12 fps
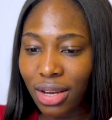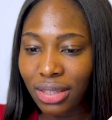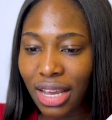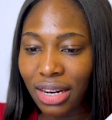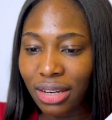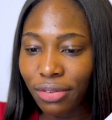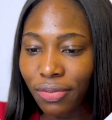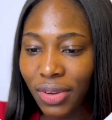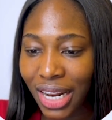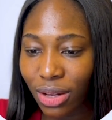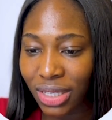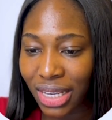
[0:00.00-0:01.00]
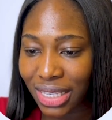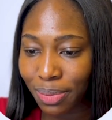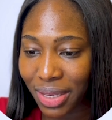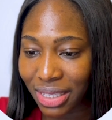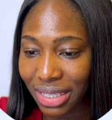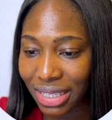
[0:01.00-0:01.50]
Then fill out the
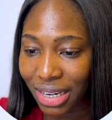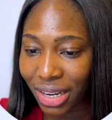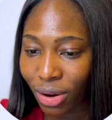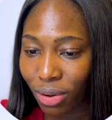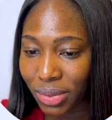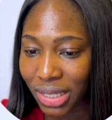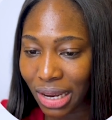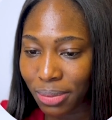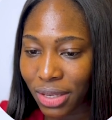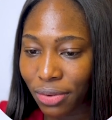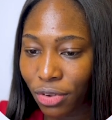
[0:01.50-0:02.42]
expenses and income tabs.